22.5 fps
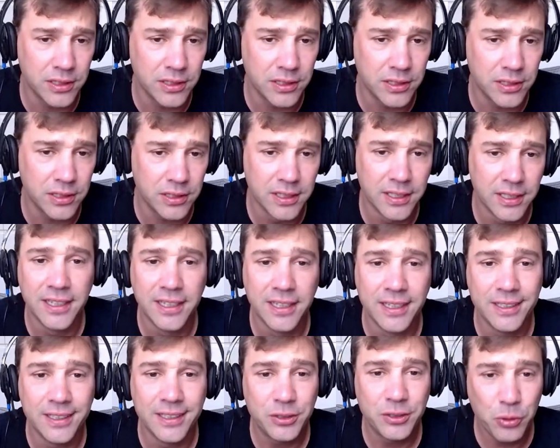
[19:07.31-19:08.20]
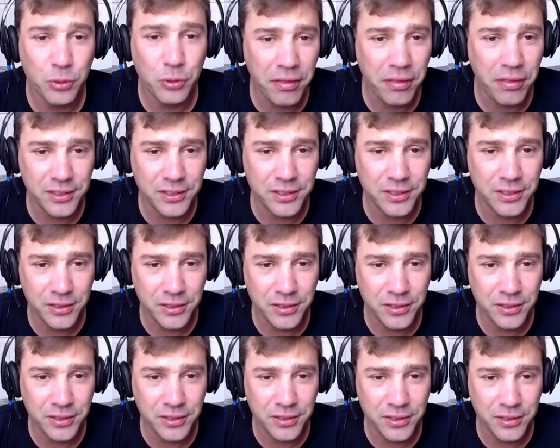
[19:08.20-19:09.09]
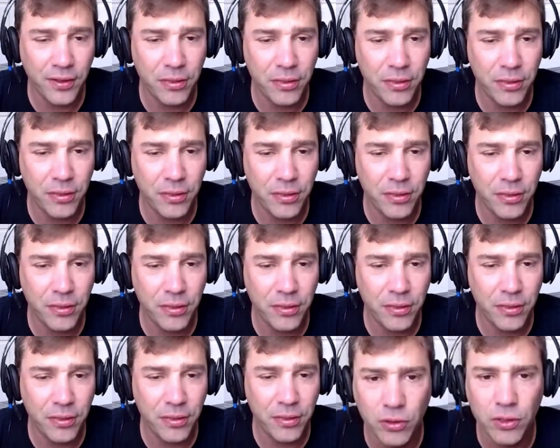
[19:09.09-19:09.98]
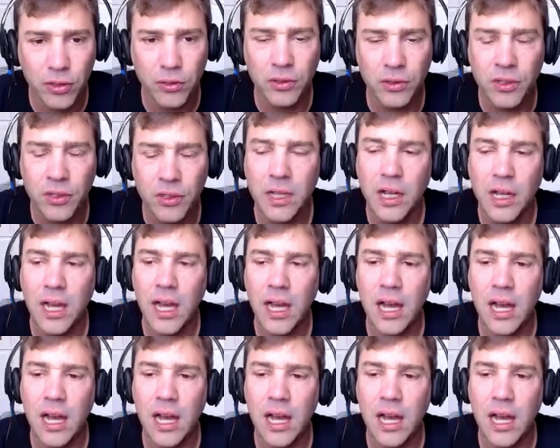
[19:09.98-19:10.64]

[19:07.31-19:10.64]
twenty thousand dollars, you fund the account with eToro.